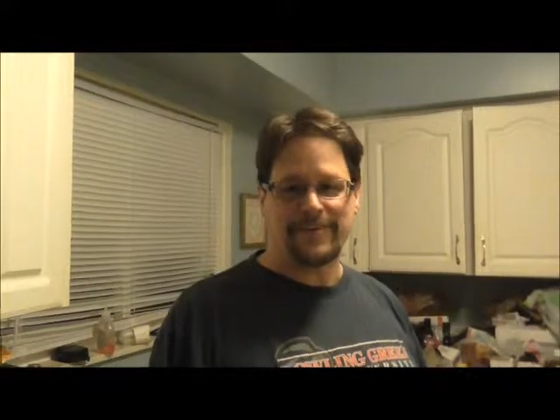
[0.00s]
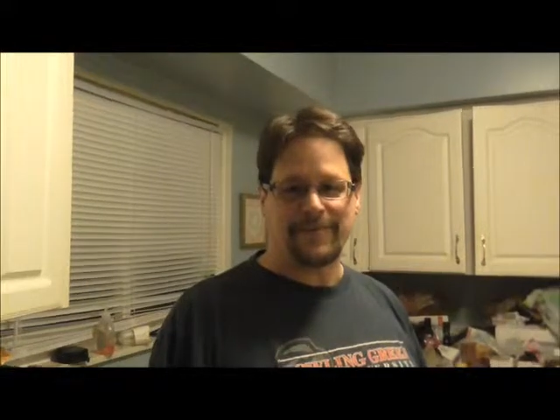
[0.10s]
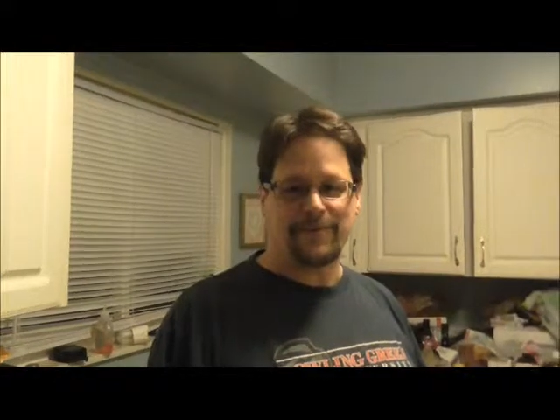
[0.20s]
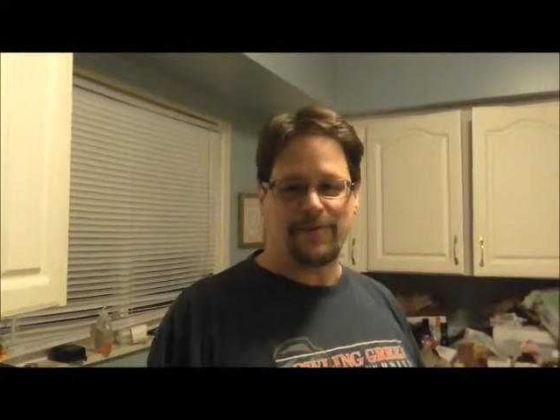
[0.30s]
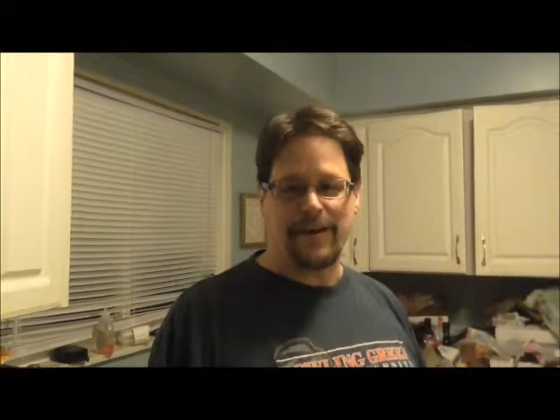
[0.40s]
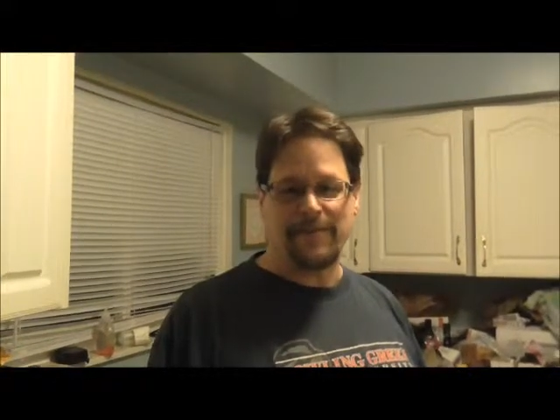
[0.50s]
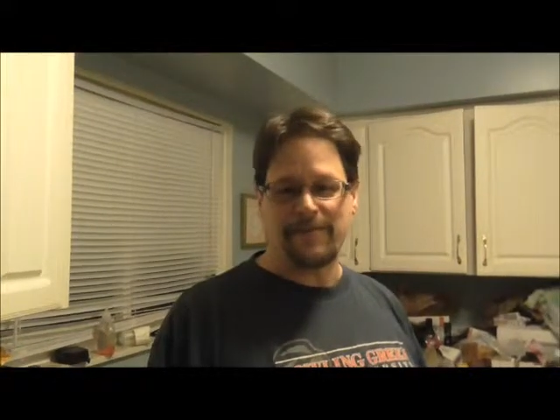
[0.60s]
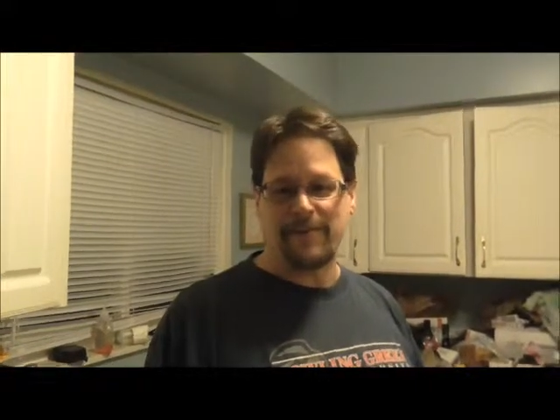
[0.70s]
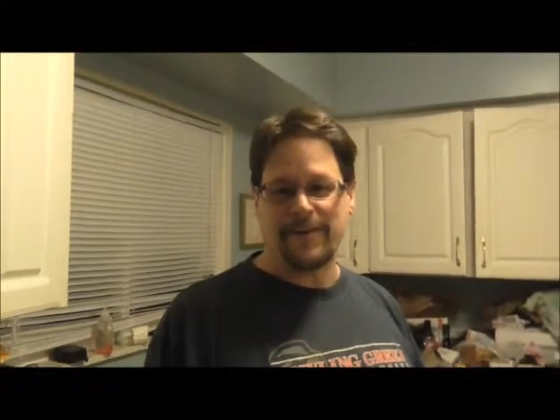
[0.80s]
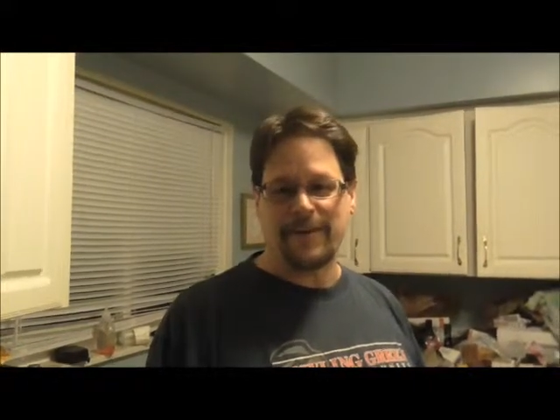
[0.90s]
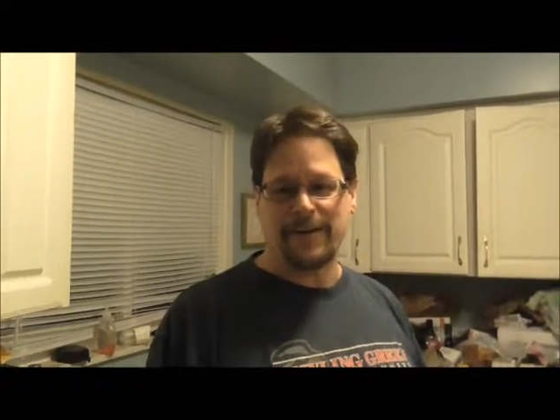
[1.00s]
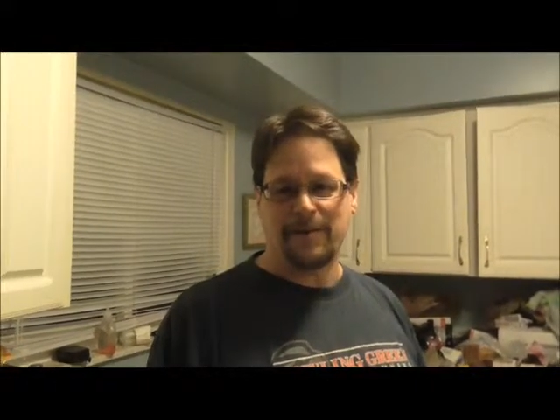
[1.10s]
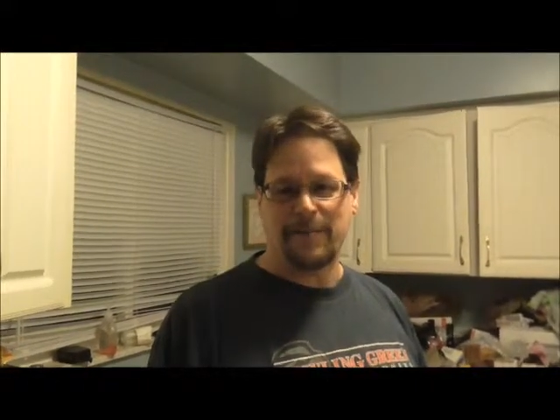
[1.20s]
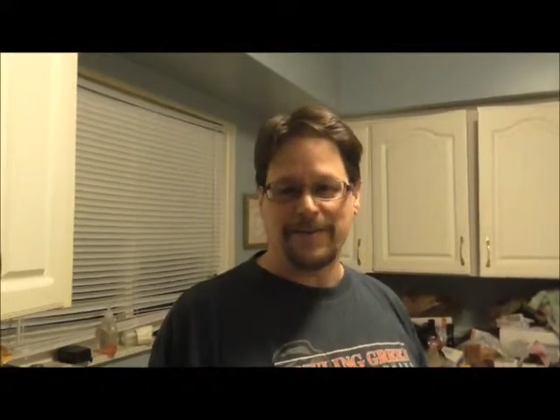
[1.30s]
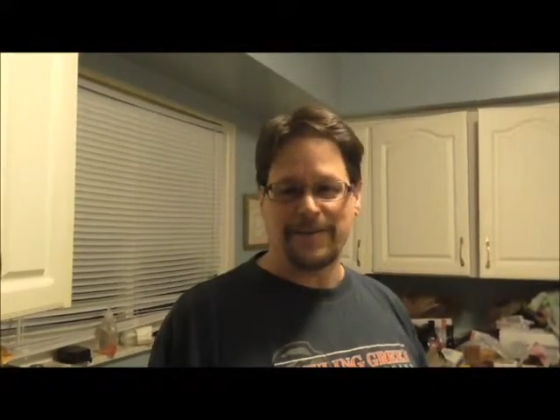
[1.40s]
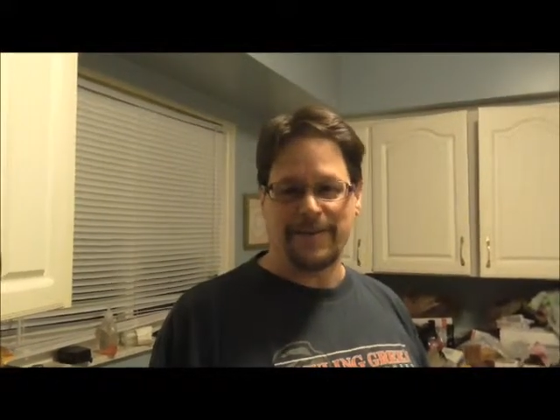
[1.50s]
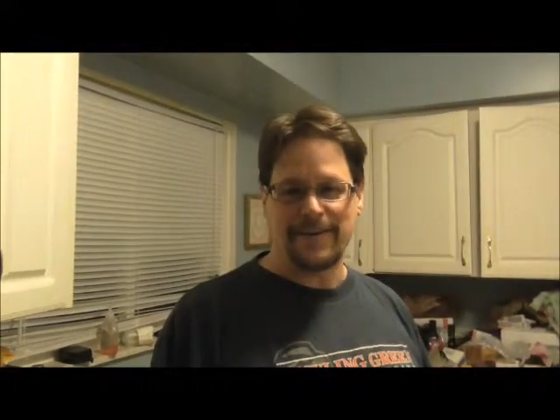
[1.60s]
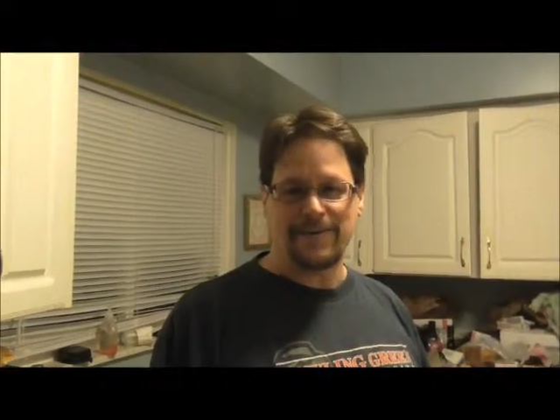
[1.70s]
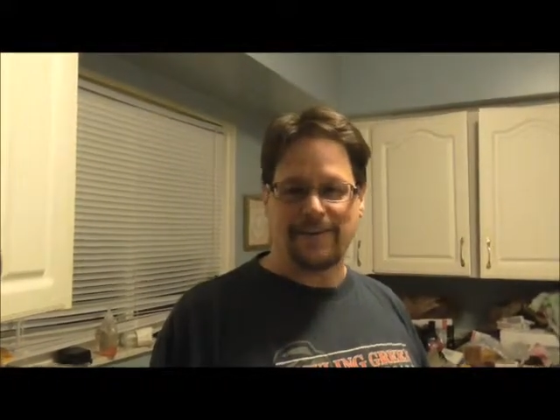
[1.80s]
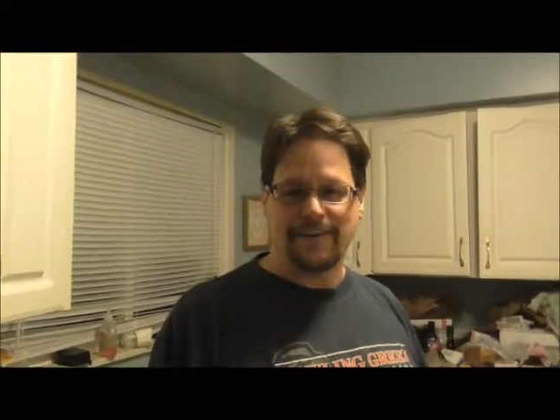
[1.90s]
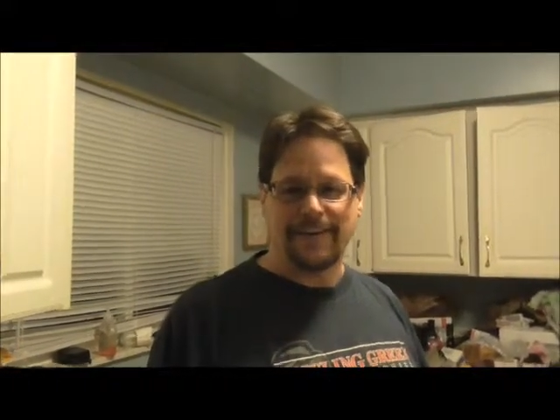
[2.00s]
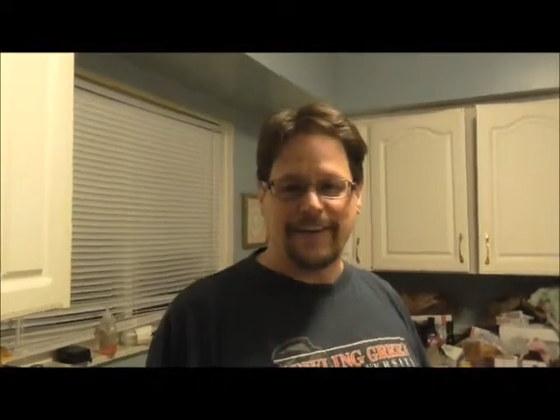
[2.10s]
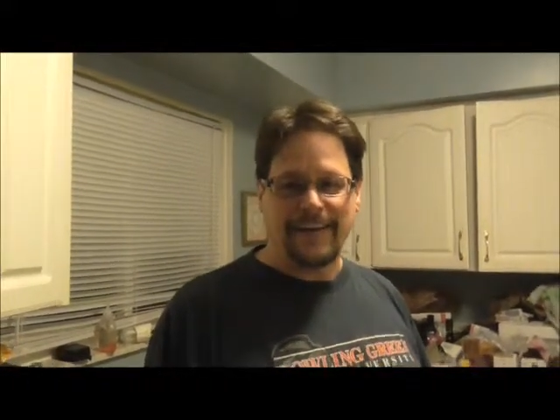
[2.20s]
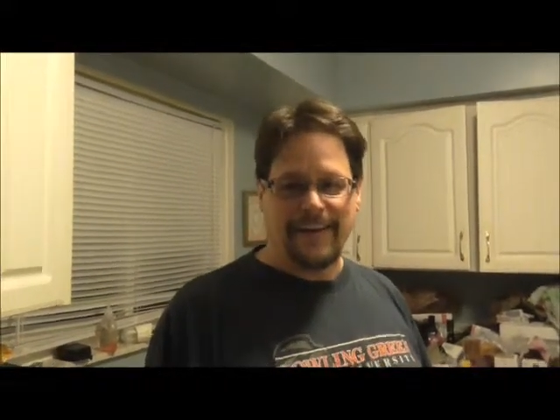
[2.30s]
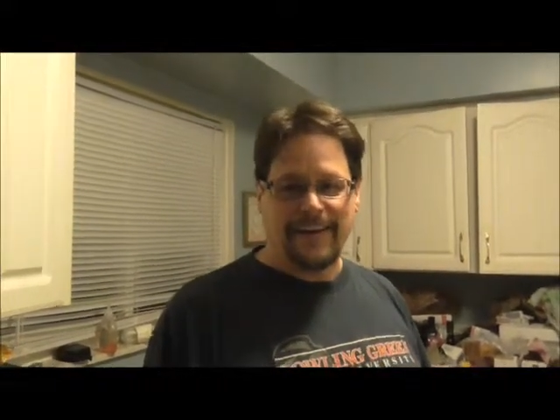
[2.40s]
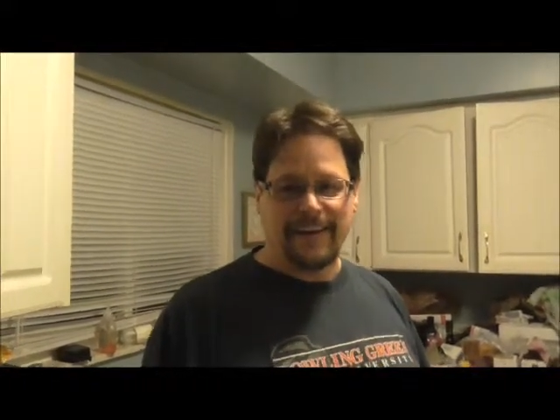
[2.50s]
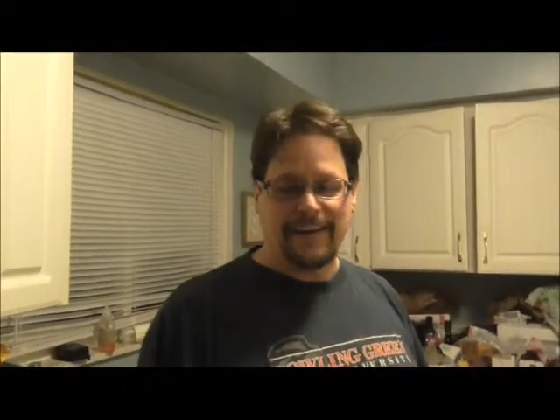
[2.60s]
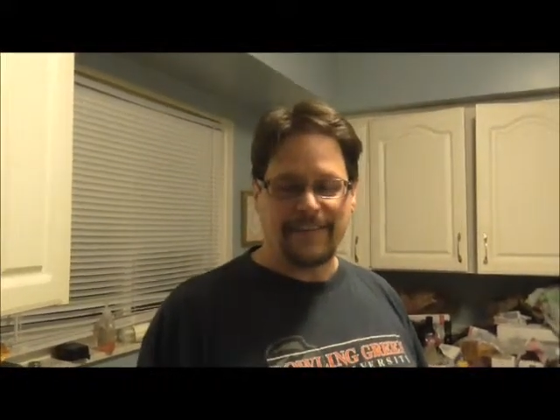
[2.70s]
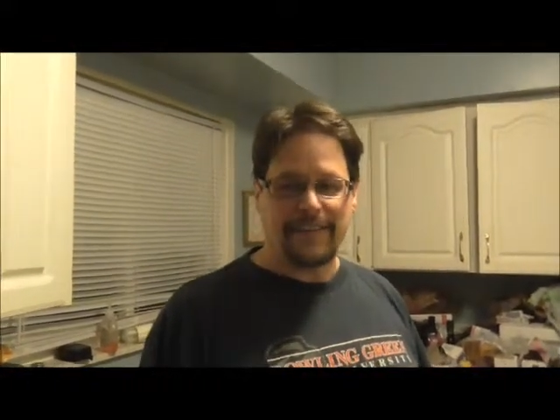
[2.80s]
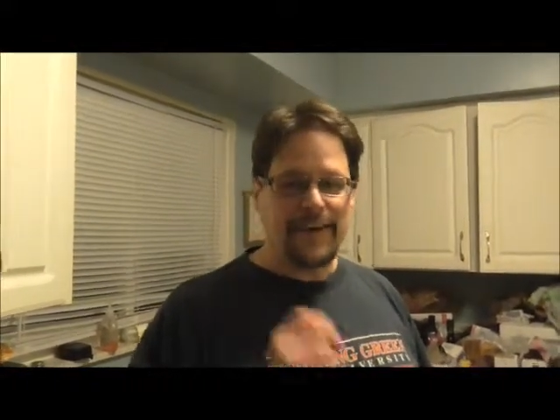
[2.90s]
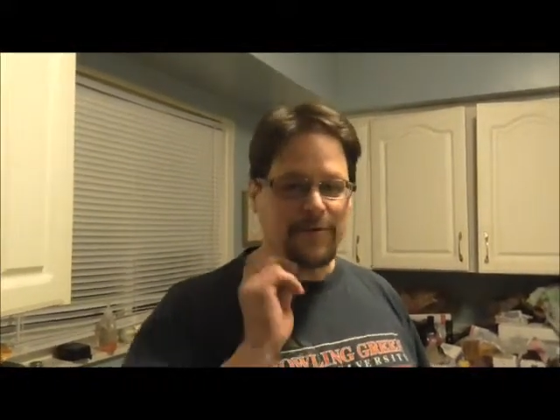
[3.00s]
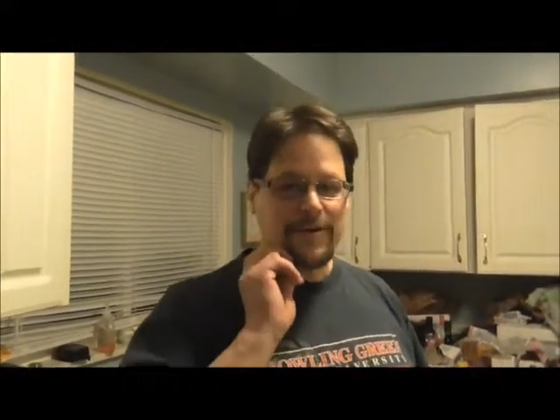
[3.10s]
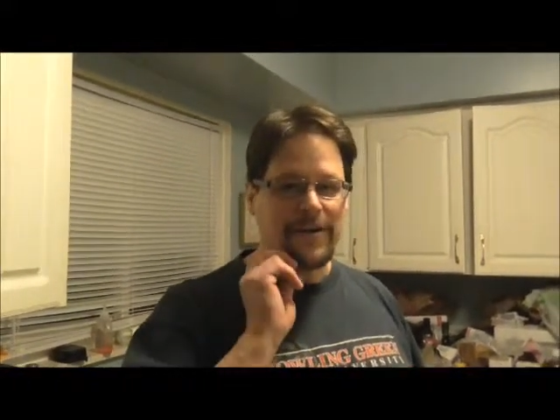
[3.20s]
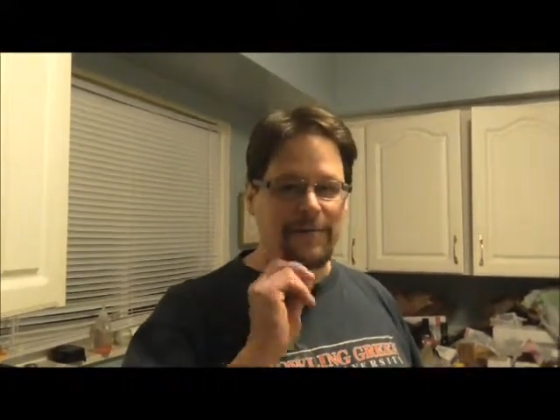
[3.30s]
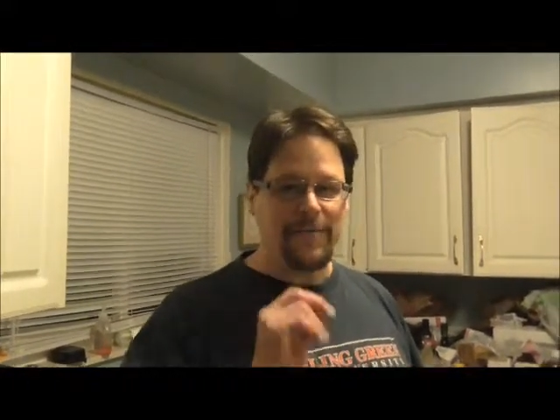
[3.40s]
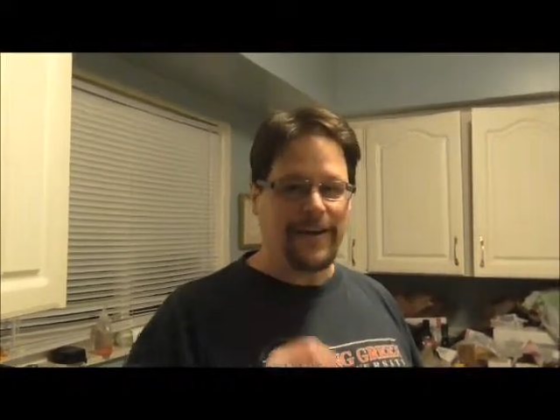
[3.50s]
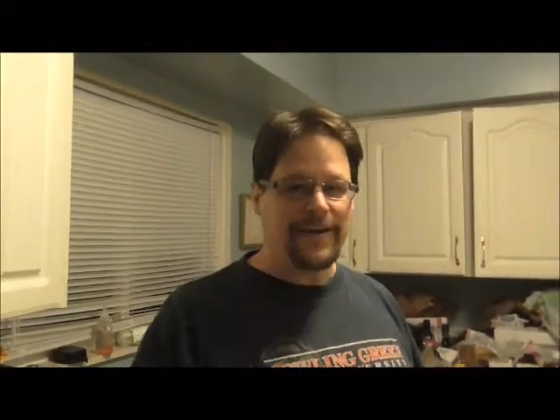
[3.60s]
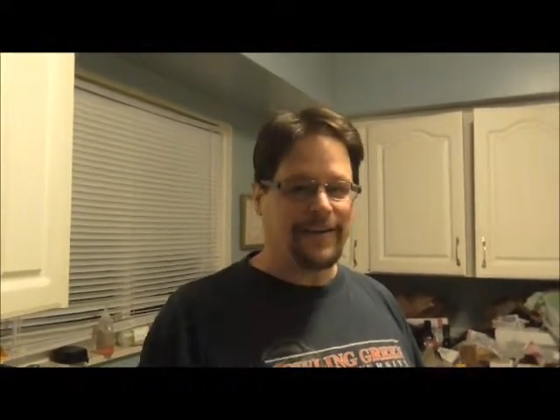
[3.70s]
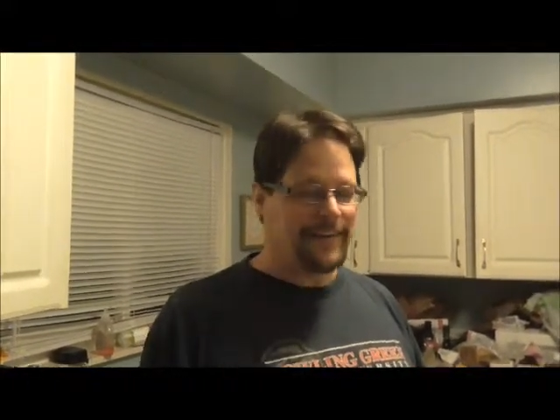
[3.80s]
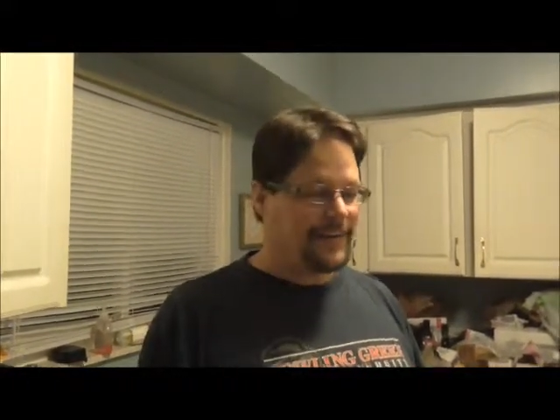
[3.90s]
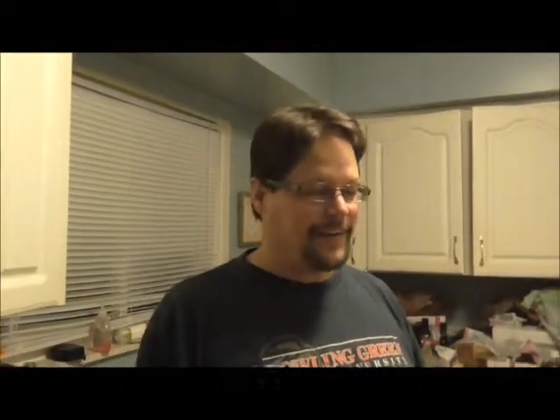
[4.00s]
and this is Creative Cooking in a Messy Kitchen. Uh, tonight we're going to make